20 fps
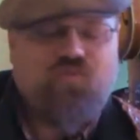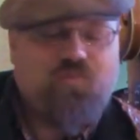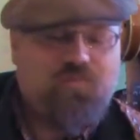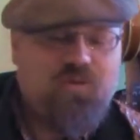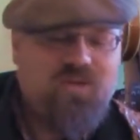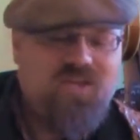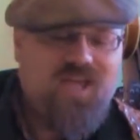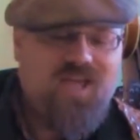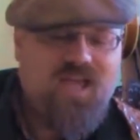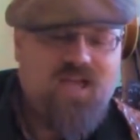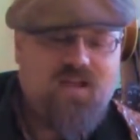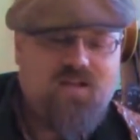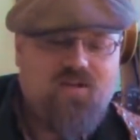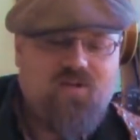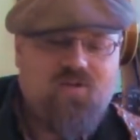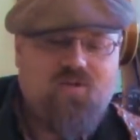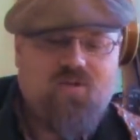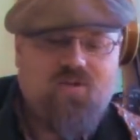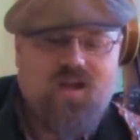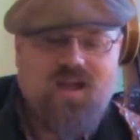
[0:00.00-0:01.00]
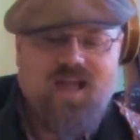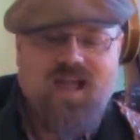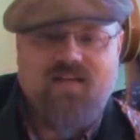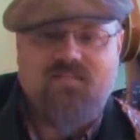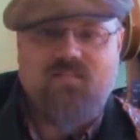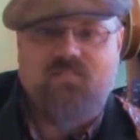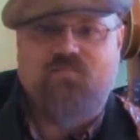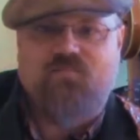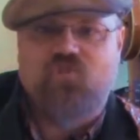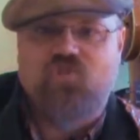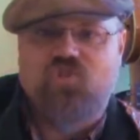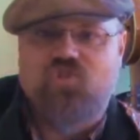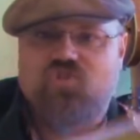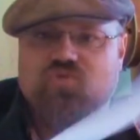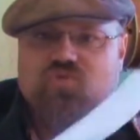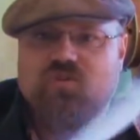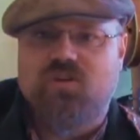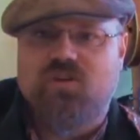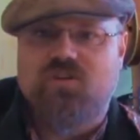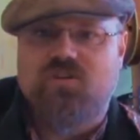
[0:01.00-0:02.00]
for piano. I have them for
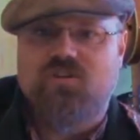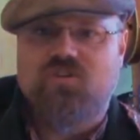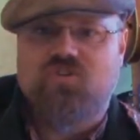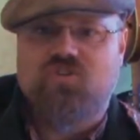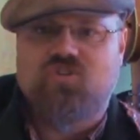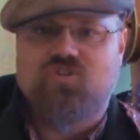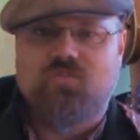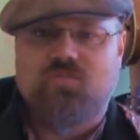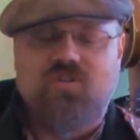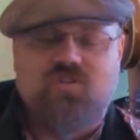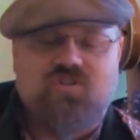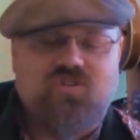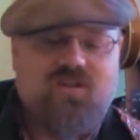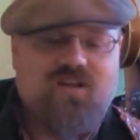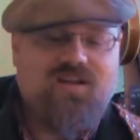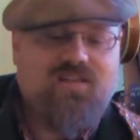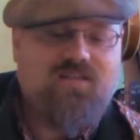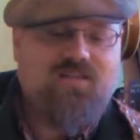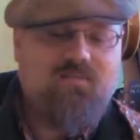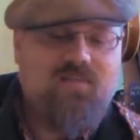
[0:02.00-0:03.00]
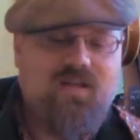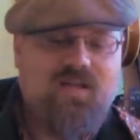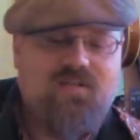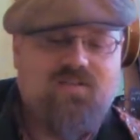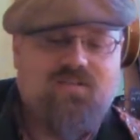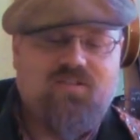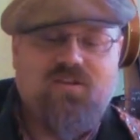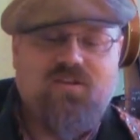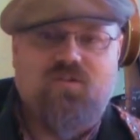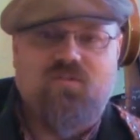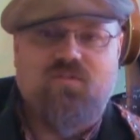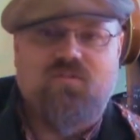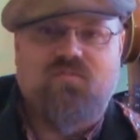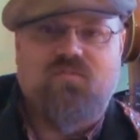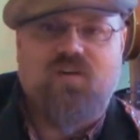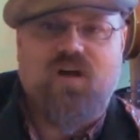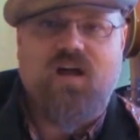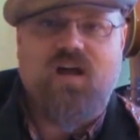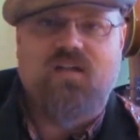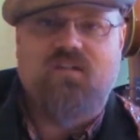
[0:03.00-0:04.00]
stringed instruments like the mandolin or the
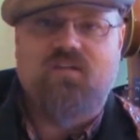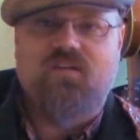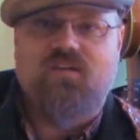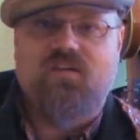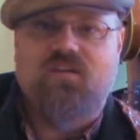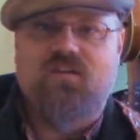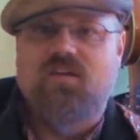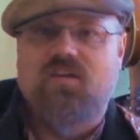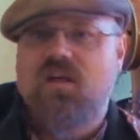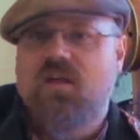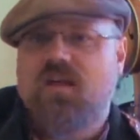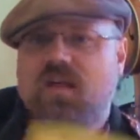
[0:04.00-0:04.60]
violin.